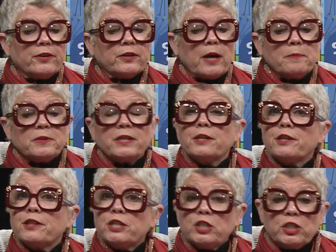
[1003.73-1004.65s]
comes into
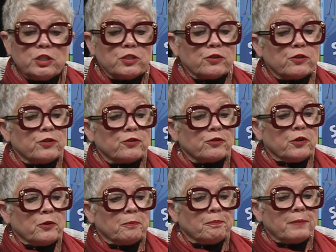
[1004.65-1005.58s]
the children's
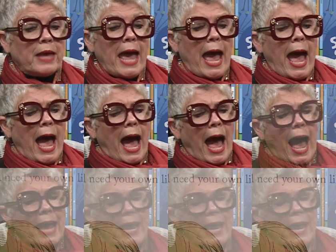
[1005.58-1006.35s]
room. I